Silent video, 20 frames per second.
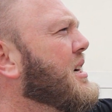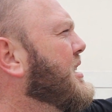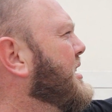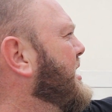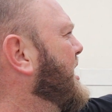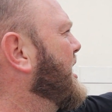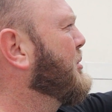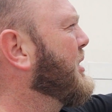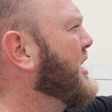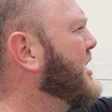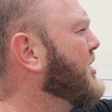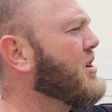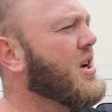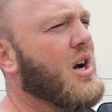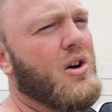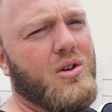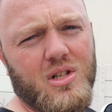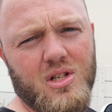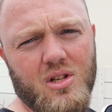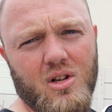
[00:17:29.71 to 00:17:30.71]
That way you
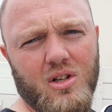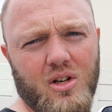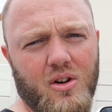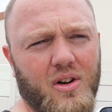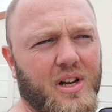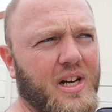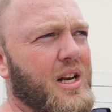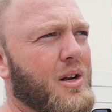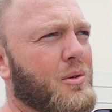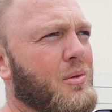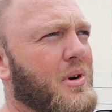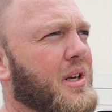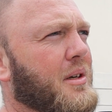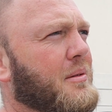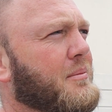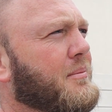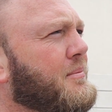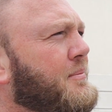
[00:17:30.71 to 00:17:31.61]
know it's not going anywhere.